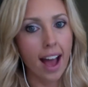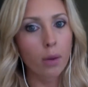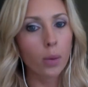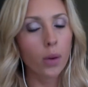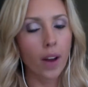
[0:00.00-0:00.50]

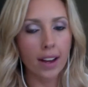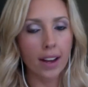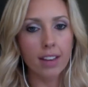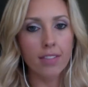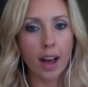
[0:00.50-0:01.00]
I will
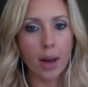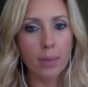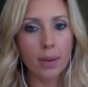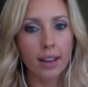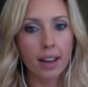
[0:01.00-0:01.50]
not give up.
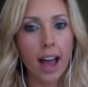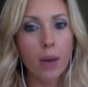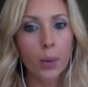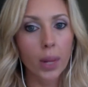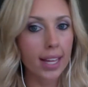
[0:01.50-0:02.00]
I
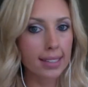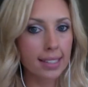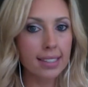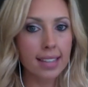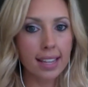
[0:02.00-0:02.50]
will hit
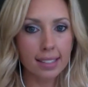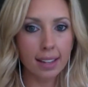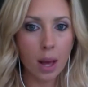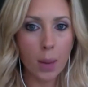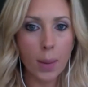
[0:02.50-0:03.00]
Success
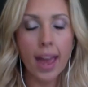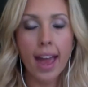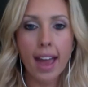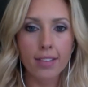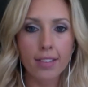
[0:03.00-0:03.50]
Club
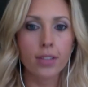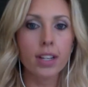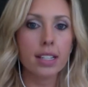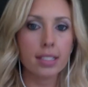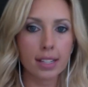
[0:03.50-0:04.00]

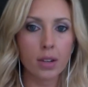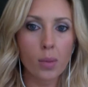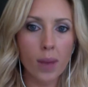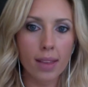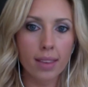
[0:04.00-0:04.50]
every
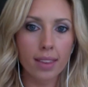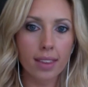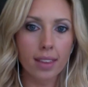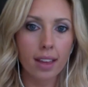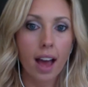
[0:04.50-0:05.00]
single month.
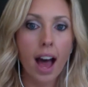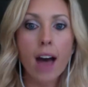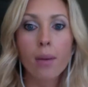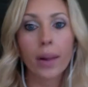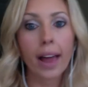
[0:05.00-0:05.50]

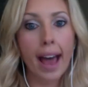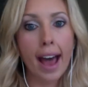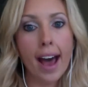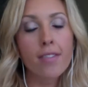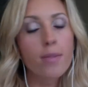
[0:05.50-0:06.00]
I will
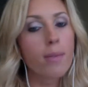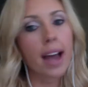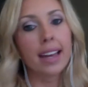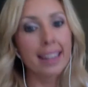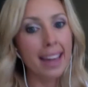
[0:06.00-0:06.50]
have
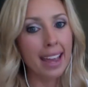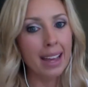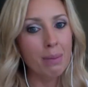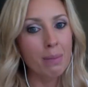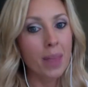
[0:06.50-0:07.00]
my
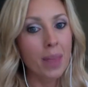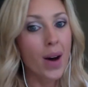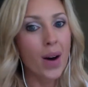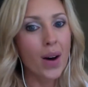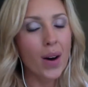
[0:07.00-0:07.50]
name
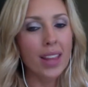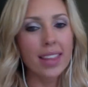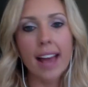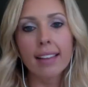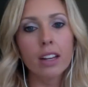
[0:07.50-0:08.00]
on
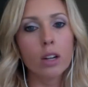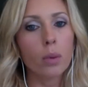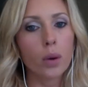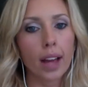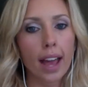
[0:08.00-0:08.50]
that
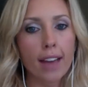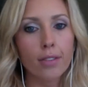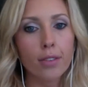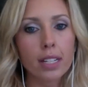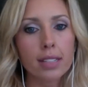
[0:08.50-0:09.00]
leaderboard
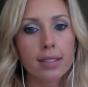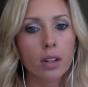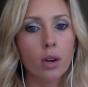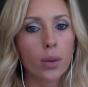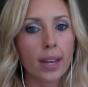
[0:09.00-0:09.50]
every
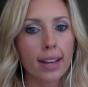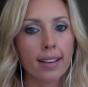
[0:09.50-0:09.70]
single week.